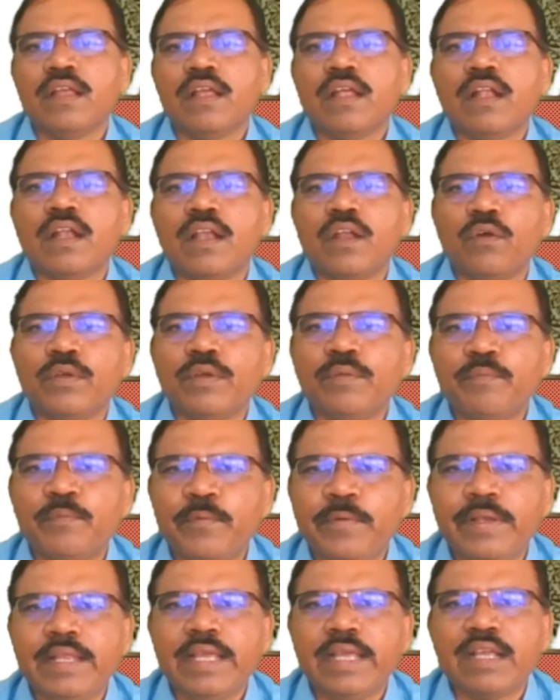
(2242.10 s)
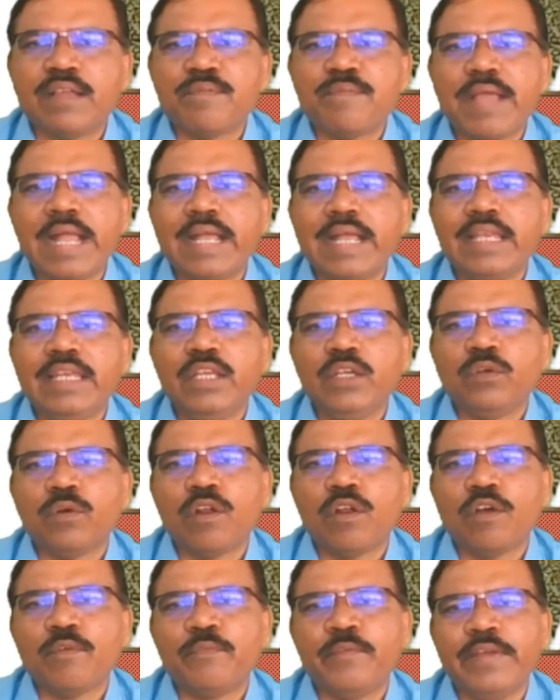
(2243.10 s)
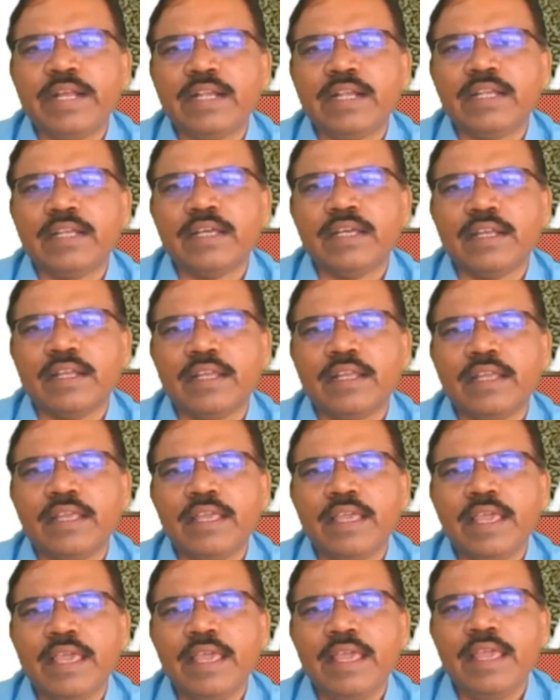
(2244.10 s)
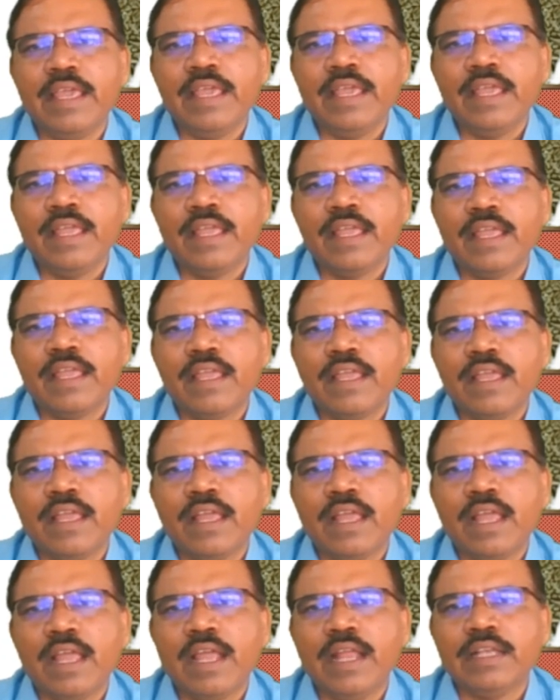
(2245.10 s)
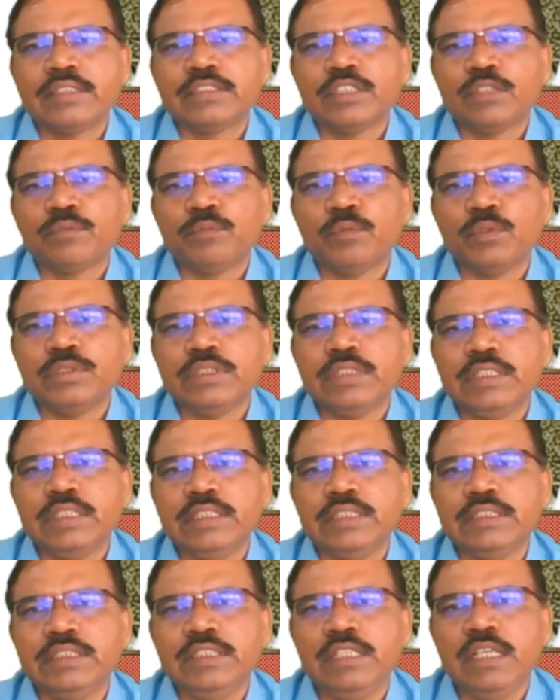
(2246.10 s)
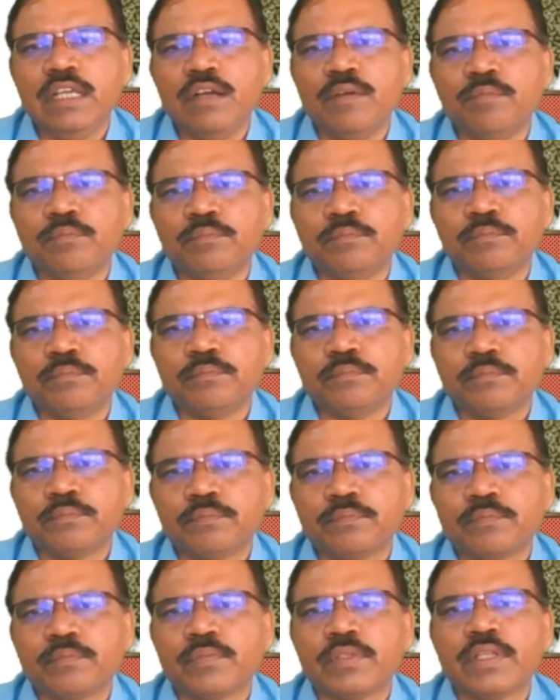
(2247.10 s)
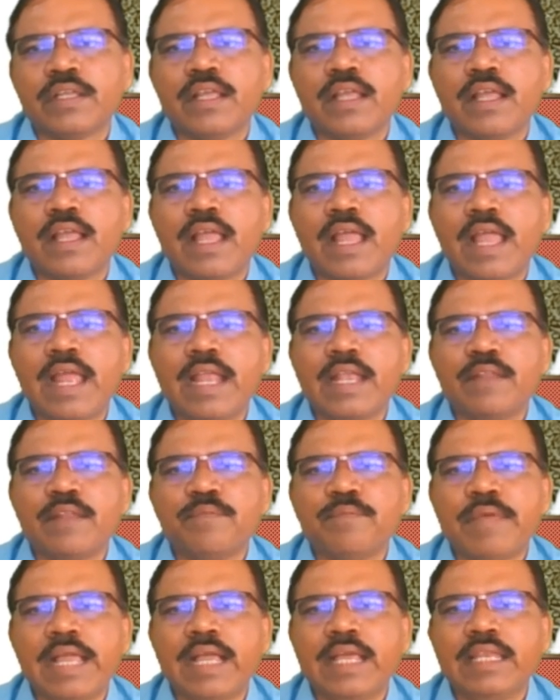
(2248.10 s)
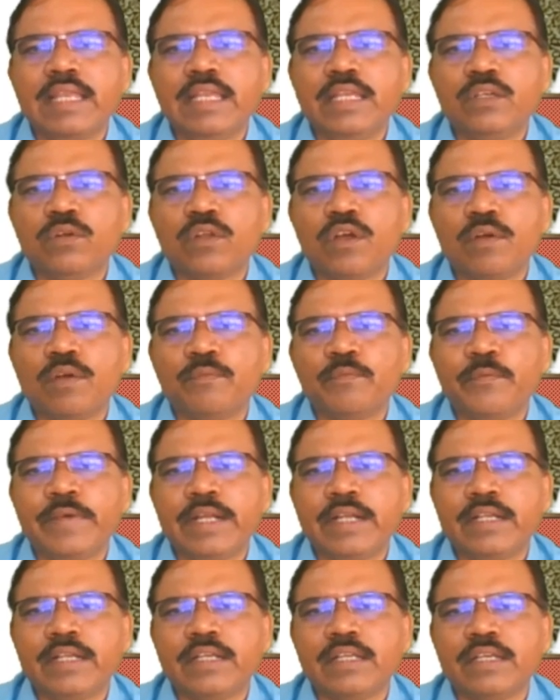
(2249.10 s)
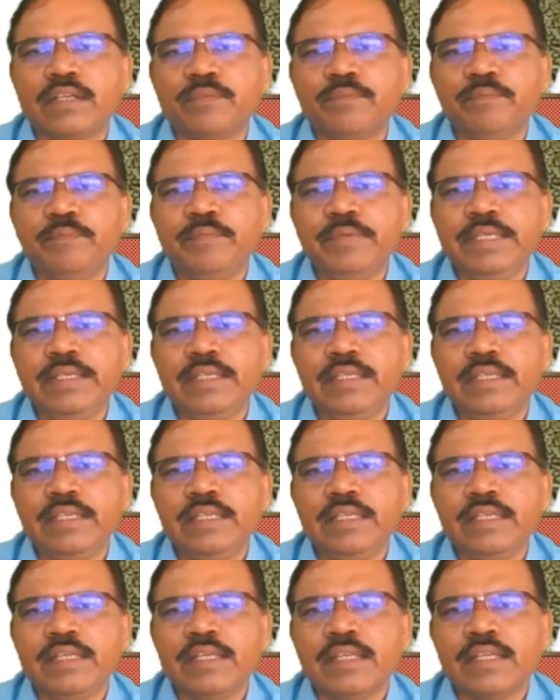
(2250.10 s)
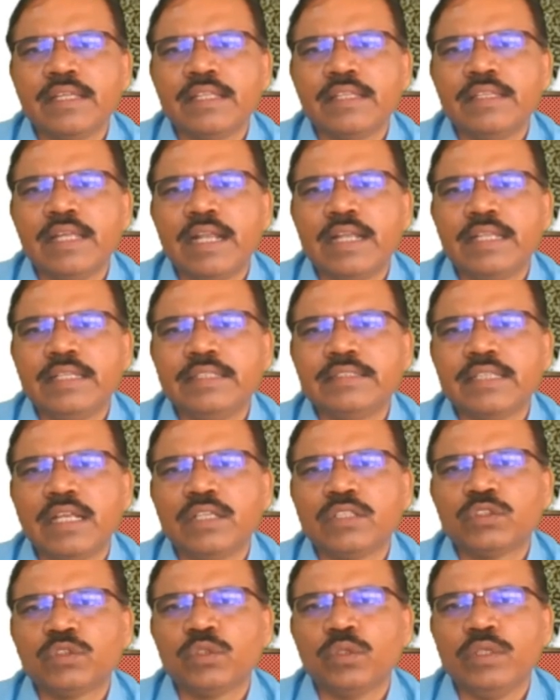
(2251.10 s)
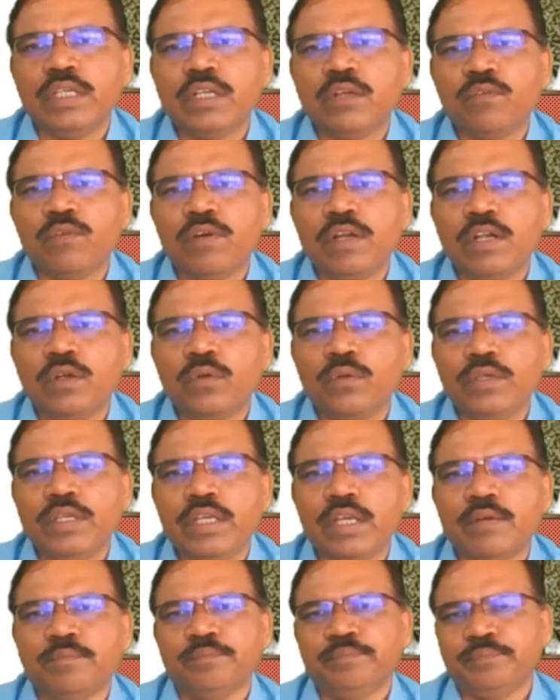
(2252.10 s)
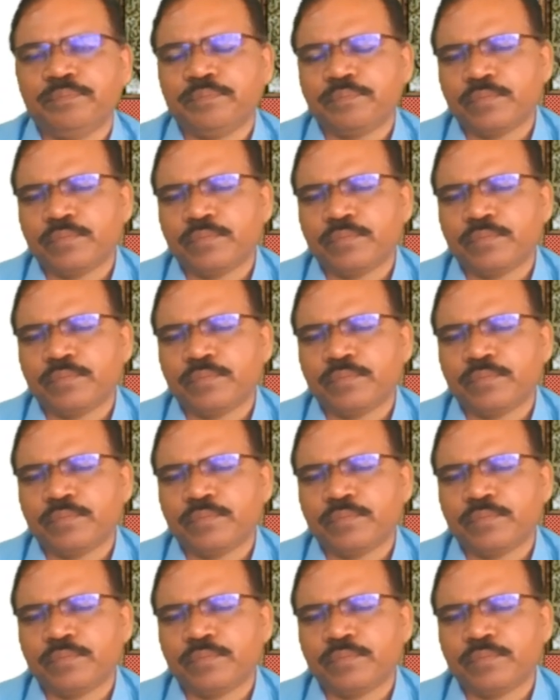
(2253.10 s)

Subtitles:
Now if we take magnitude of vector A, and suppose it is M, and magnitude of vector B, that is also equal to M.